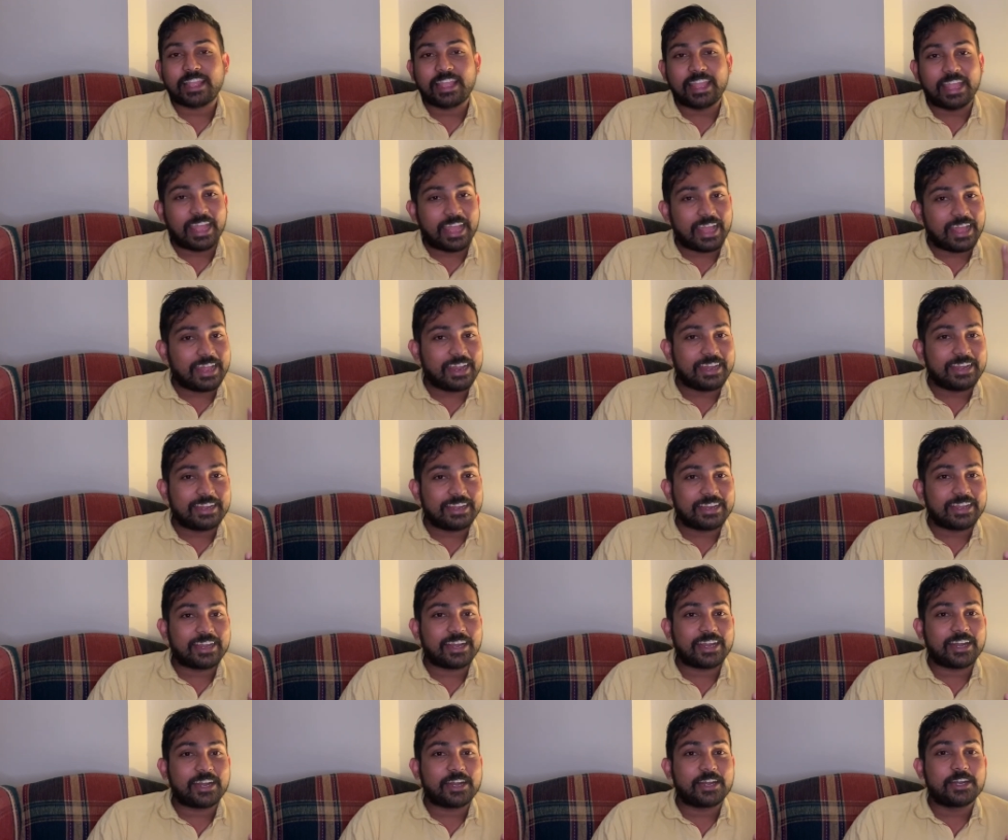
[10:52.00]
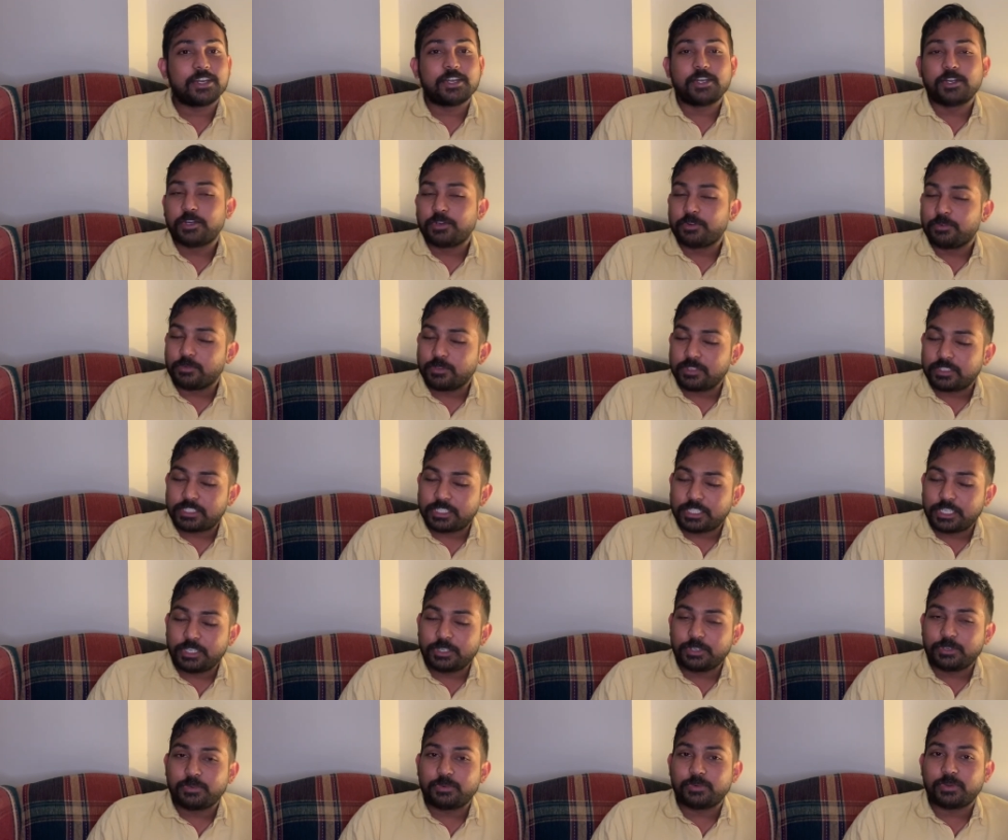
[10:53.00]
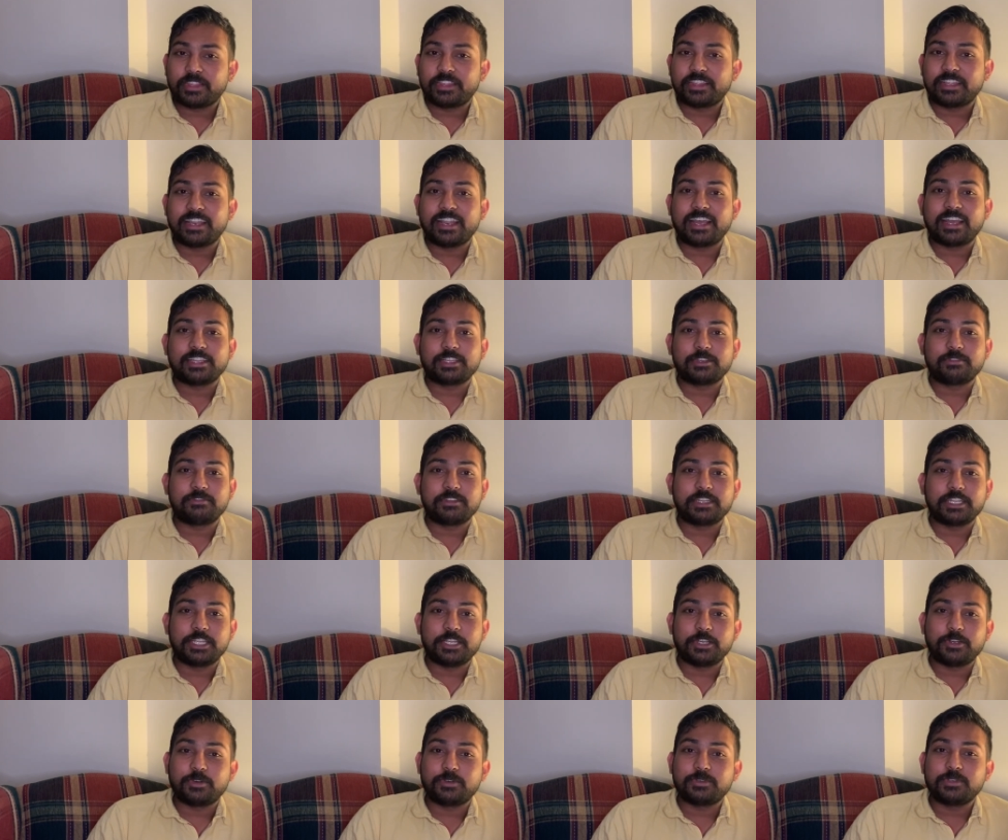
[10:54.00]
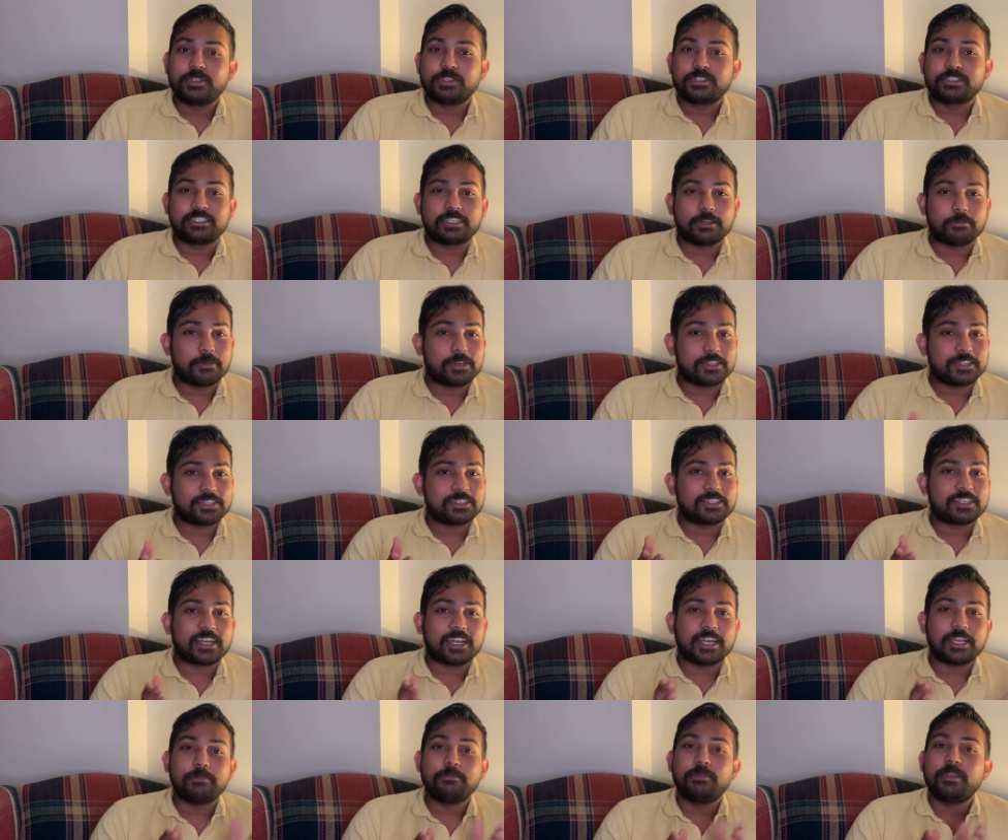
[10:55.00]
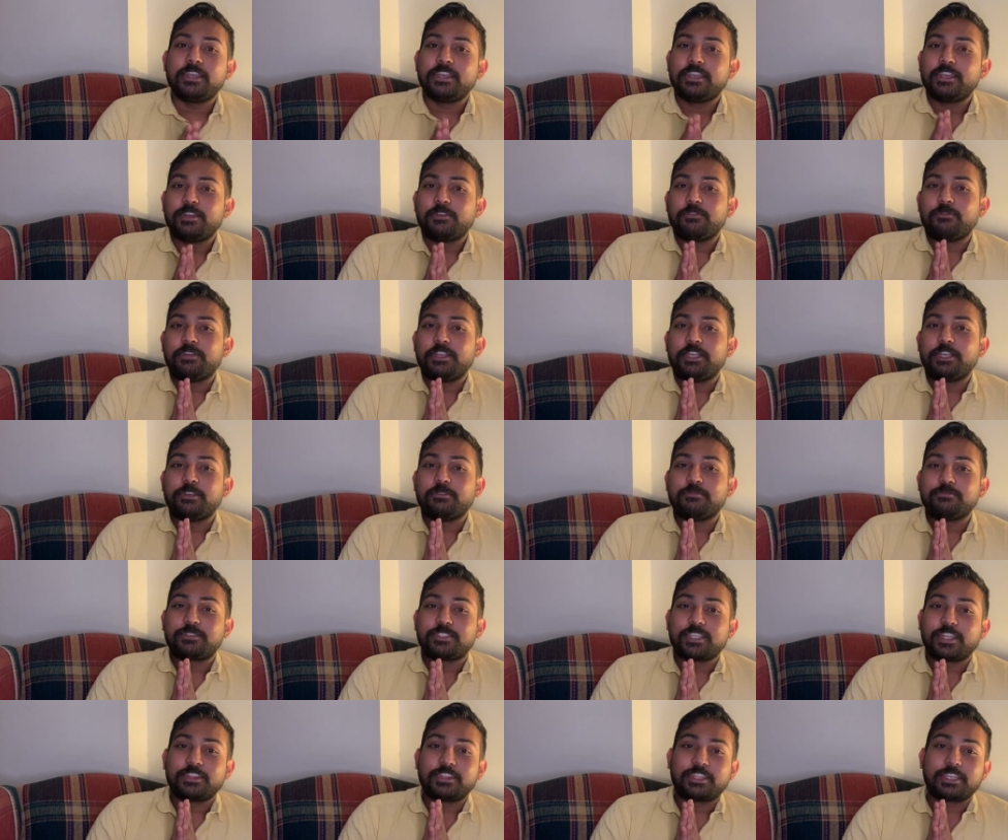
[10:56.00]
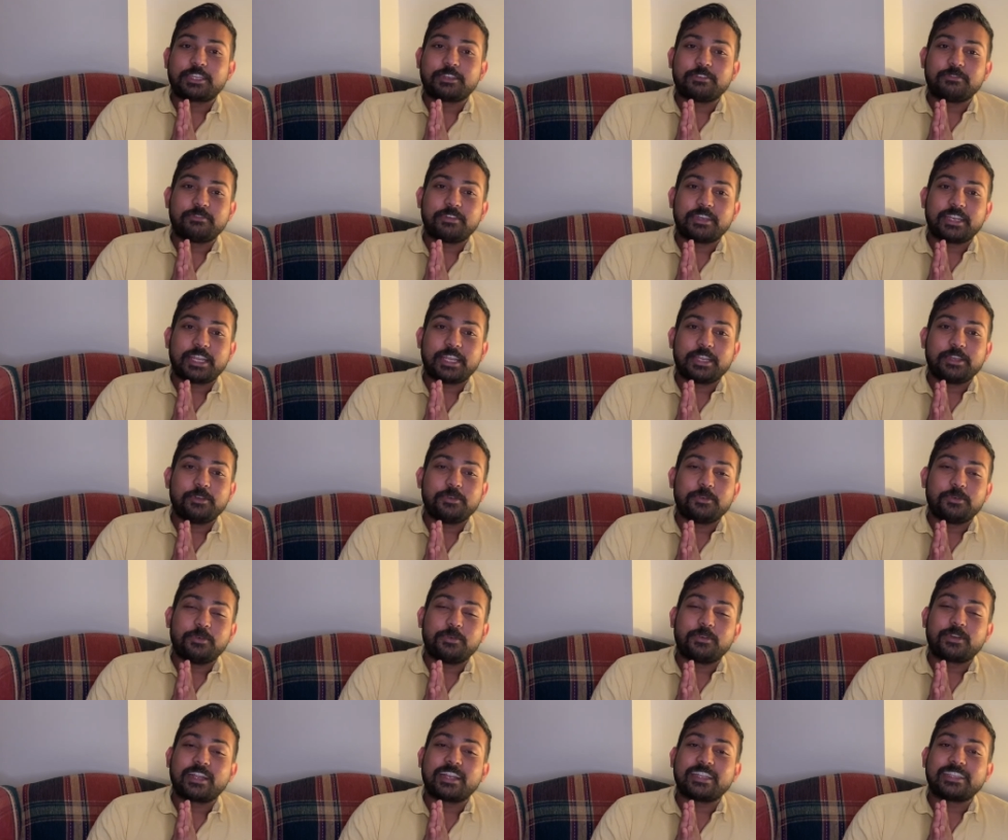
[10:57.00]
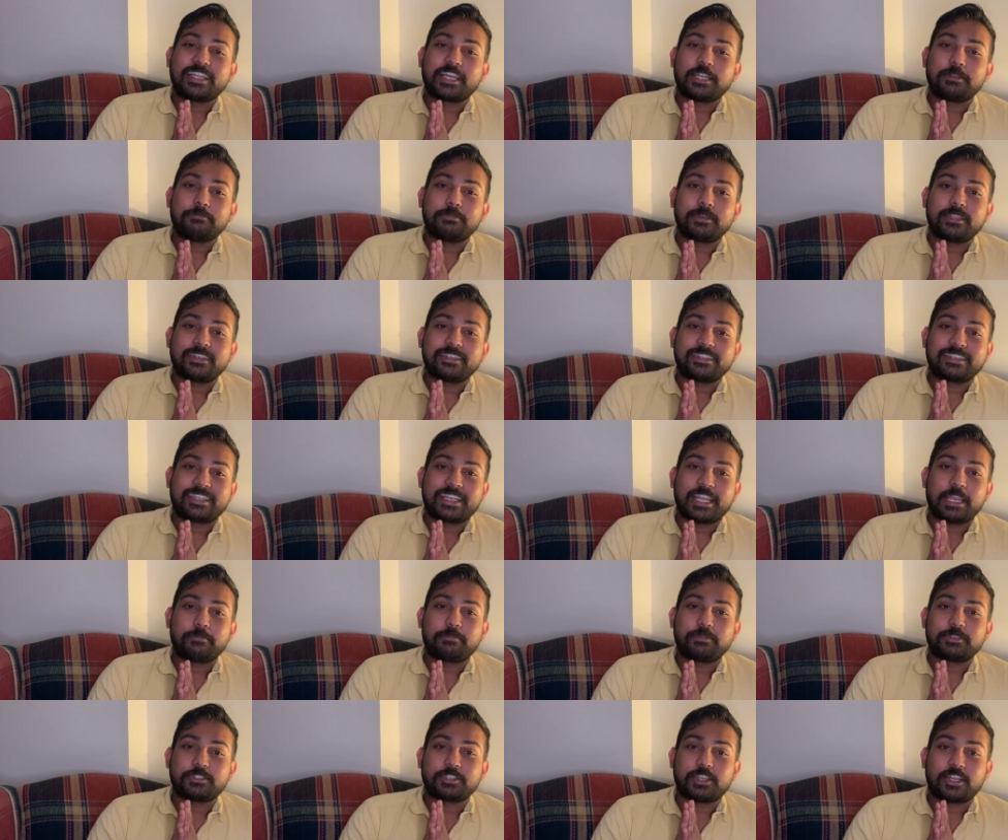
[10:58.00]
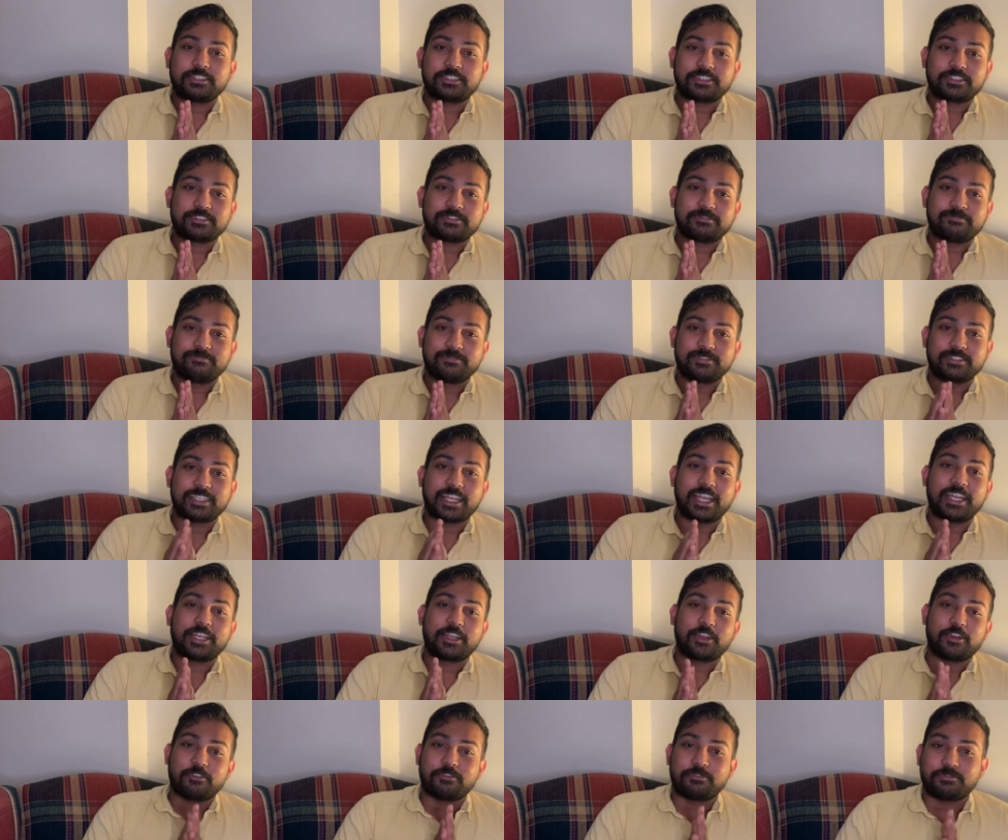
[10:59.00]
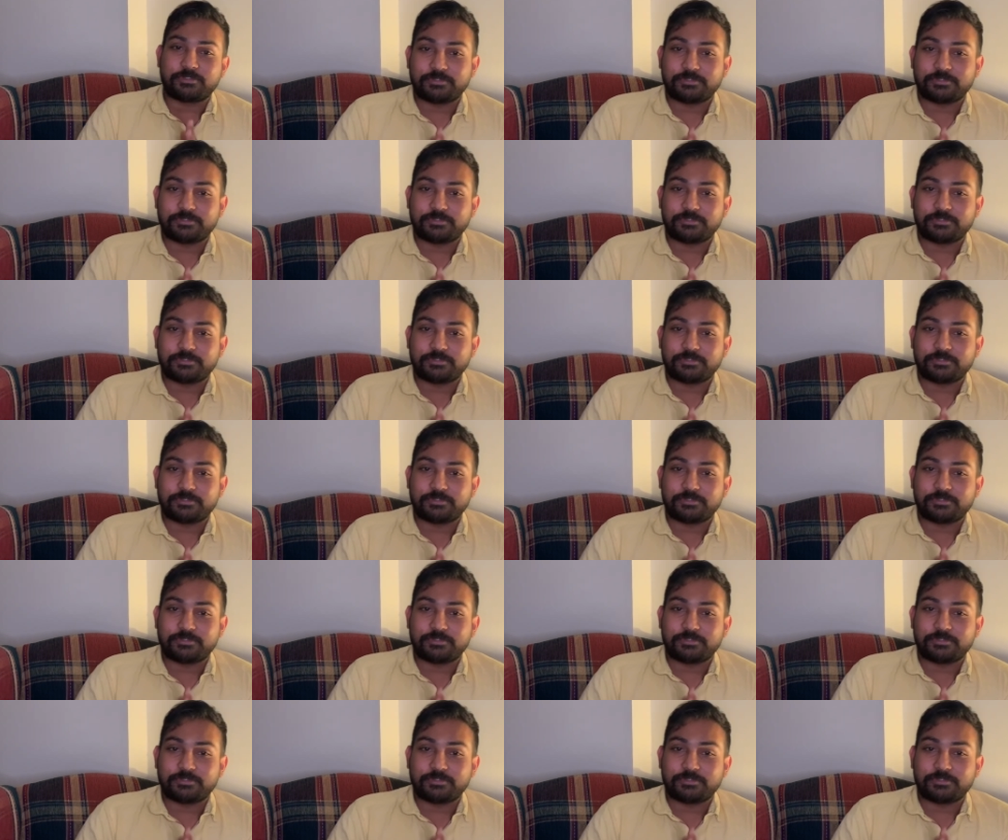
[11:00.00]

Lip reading: and we'll see you with another video some other time. Vindum sandhikkum vare ungal nanban KP Sajar signing off.